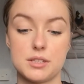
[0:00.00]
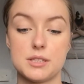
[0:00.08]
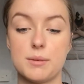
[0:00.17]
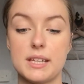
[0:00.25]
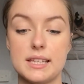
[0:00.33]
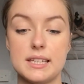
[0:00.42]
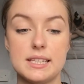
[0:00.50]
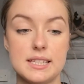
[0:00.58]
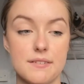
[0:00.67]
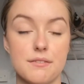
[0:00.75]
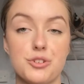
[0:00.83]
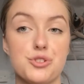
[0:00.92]
but they're the
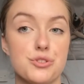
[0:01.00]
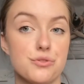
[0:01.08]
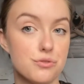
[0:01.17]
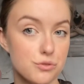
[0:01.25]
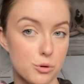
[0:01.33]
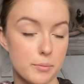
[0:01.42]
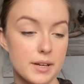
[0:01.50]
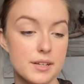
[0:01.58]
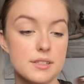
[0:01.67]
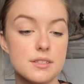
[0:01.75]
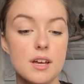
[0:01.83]
different formulas.